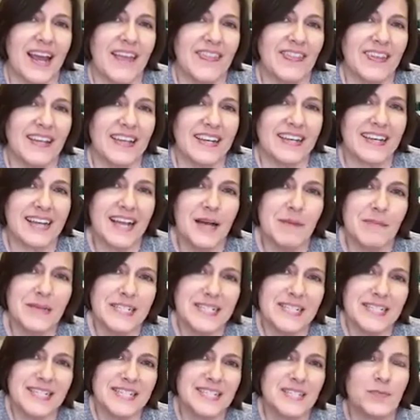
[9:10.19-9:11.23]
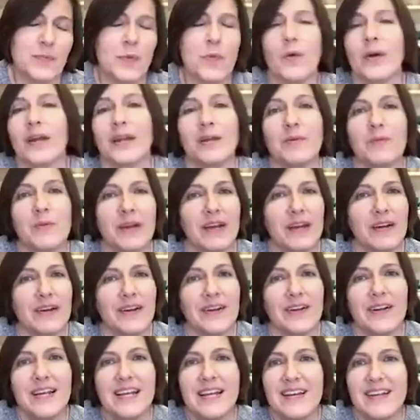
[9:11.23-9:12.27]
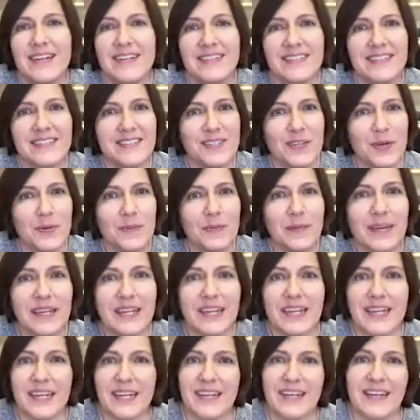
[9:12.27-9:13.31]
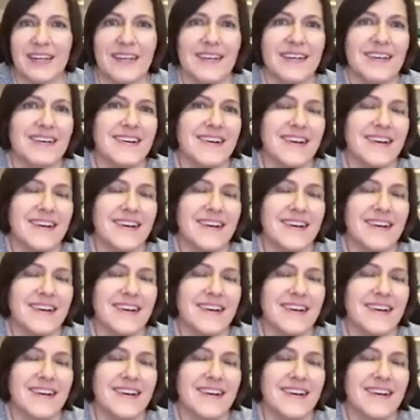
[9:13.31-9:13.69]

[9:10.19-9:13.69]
and then coming to this point where so many